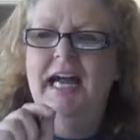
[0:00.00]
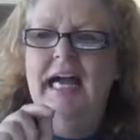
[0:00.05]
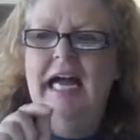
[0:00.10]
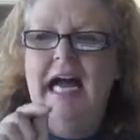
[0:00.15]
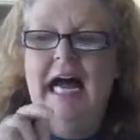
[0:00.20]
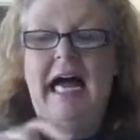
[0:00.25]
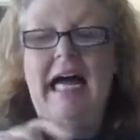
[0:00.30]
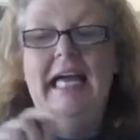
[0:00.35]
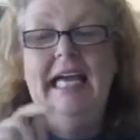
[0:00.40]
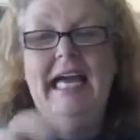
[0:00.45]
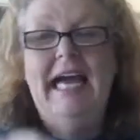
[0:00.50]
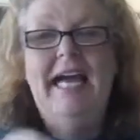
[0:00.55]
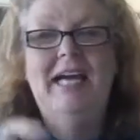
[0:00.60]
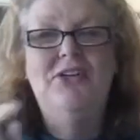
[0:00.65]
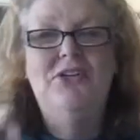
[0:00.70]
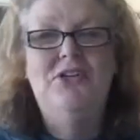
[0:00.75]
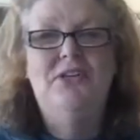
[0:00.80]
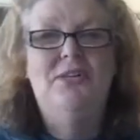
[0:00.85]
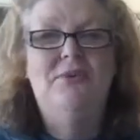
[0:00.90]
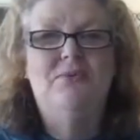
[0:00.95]
I
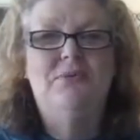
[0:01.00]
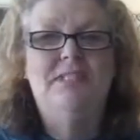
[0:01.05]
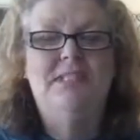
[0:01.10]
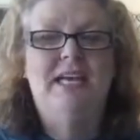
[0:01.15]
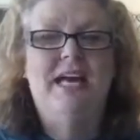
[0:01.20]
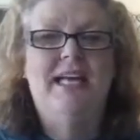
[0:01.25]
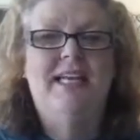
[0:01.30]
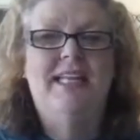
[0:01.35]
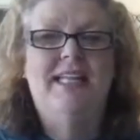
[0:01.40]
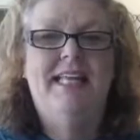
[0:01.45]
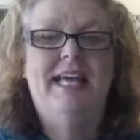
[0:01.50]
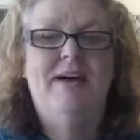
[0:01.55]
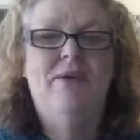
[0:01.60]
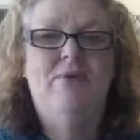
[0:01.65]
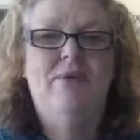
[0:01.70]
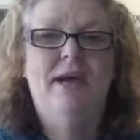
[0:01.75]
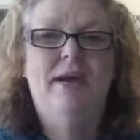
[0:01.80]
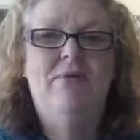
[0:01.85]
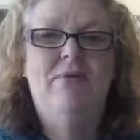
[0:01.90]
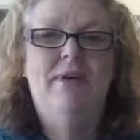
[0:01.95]
actually was kind of that
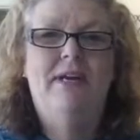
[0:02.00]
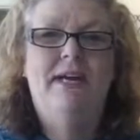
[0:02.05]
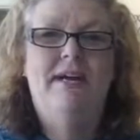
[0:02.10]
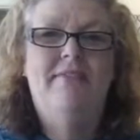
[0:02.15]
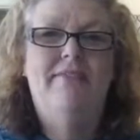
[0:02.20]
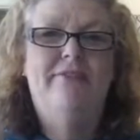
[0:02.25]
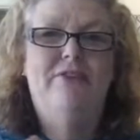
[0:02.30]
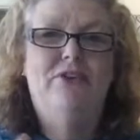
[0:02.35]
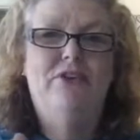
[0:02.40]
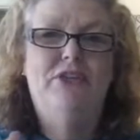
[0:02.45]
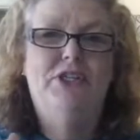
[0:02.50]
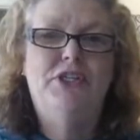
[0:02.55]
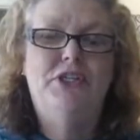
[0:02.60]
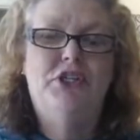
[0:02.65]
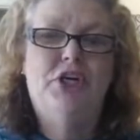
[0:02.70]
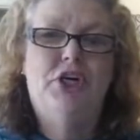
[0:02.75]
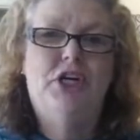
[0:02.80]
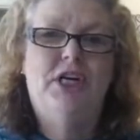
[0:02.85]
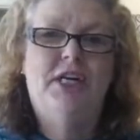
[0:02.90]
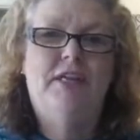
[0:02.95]
way when I first
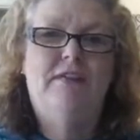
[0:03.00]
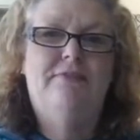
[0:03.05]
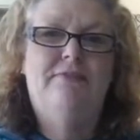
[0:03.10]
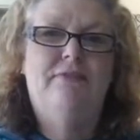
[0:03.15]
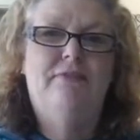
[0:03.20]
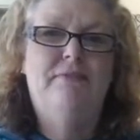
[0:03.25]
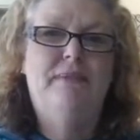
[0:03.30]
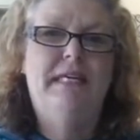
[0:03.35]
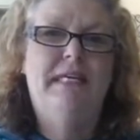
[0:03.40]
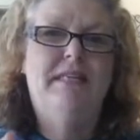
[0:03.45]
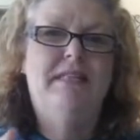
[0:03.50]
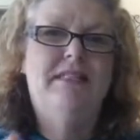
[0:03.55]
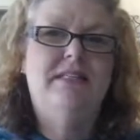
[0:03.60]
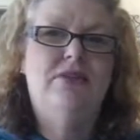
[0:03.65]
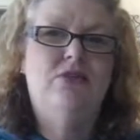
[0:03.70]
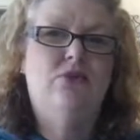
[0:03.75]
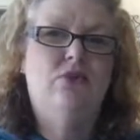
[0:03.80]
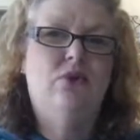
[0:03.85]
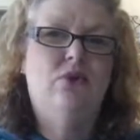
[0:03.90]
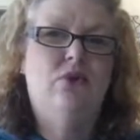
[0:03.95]
started. For me,
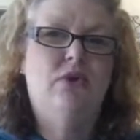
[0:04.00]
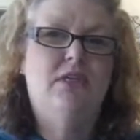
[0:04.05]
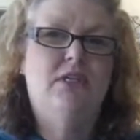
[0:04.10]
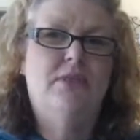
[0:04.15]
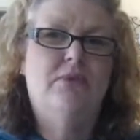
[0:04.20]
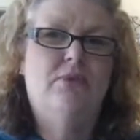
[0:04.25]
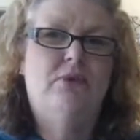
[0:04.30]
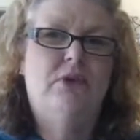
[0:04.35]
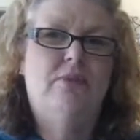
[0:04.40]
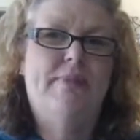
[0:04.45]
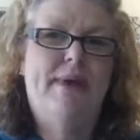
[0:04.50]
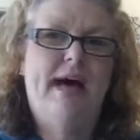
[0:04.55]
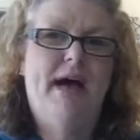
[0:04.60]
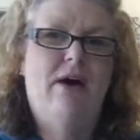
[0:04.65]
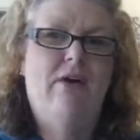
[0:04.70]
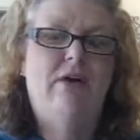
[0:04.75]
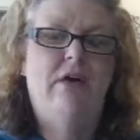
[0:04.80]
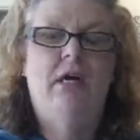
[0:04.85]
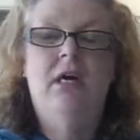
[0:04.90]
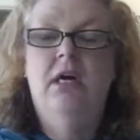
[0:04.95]
essential oils were
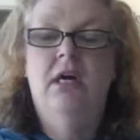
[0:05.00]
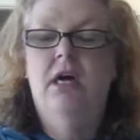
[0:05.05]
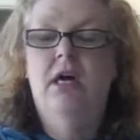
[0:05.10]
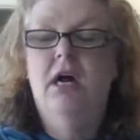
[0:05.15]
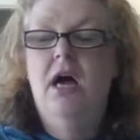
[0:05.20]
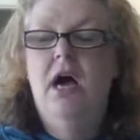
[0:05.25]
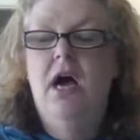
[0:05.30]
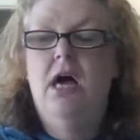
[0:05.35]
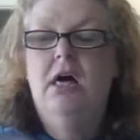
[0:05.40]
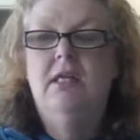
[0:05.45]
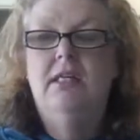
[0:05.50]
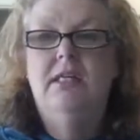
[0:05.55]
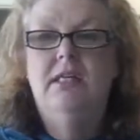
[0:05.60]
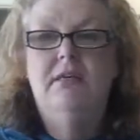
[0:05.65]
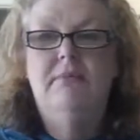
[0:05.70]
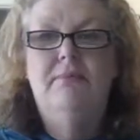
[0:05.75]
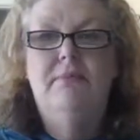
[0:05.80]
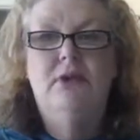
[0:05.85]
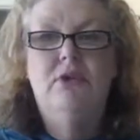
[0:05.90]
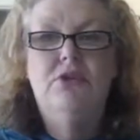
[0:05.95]
about all the
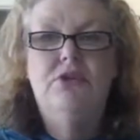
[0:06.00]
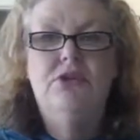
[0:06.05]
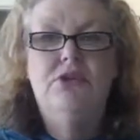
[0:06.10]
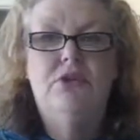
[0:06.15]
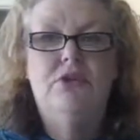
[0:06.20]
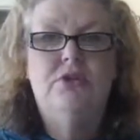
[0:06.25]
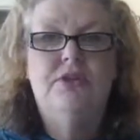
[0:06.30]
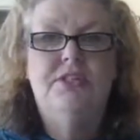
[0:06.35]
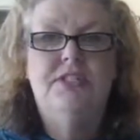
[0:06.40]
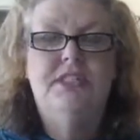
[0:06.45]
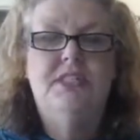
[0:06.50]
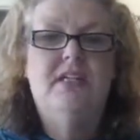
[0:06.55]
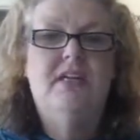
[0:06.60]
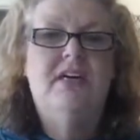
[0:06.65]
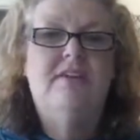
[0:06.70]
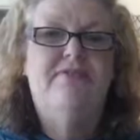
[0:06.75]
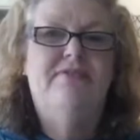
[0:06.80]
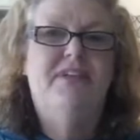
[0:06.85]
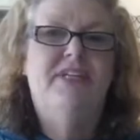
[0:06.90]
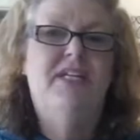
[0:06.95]
emotional
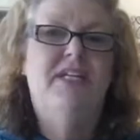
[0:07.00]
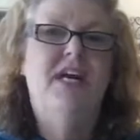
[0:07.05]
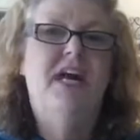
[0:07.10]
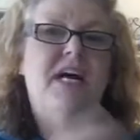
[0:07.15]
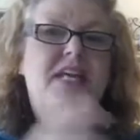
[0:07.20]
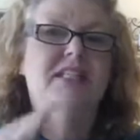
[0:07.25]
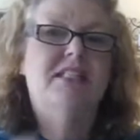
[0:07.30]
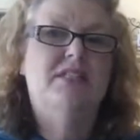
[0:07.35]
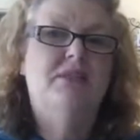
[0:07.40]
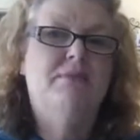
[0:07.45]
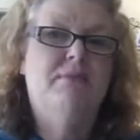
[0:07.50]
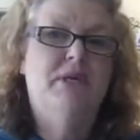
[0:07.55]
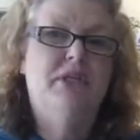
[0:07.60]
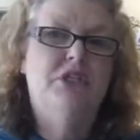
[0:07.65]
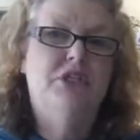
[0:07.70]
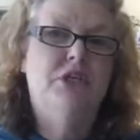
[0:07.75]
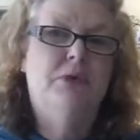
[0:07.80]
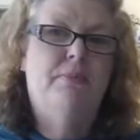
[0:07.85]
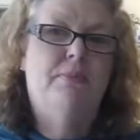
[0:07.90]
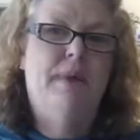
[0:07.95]
stuff and not so
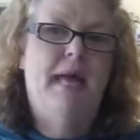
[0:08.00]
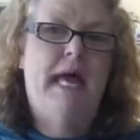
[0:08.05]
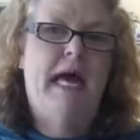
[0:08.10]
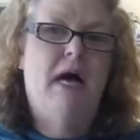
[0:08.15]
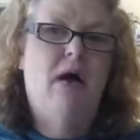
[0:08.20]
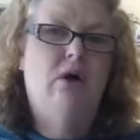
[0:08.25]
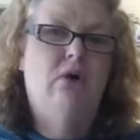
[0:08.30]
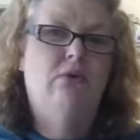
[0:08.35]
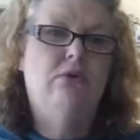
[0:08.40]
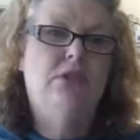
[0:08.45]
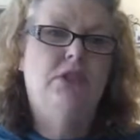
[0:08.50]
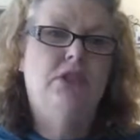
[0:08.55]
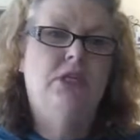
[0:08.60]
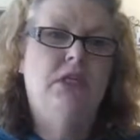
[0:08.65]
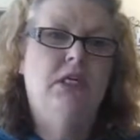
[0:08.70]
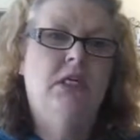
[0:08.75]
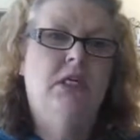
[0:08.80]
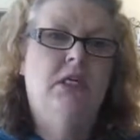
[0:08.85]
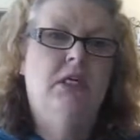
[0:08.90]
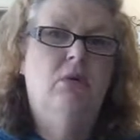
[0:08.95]
much about
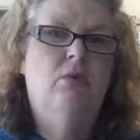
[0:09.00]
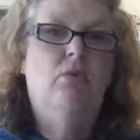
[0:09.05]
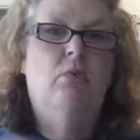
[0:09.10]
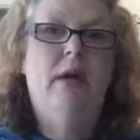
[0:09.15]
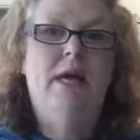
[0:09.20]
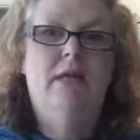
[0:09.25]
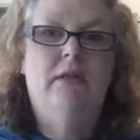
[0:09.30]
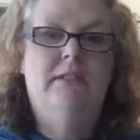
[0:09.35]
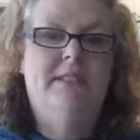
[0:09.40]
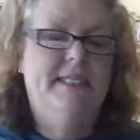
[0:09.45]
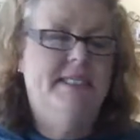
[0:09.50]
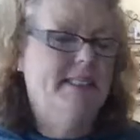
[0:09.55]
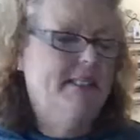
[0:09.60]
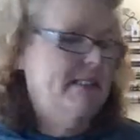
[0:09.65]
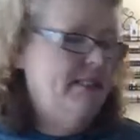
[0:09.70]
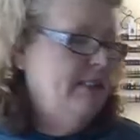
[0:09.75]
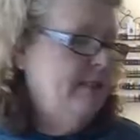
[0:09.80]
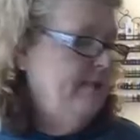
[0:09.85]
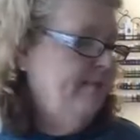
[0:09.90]
wellness.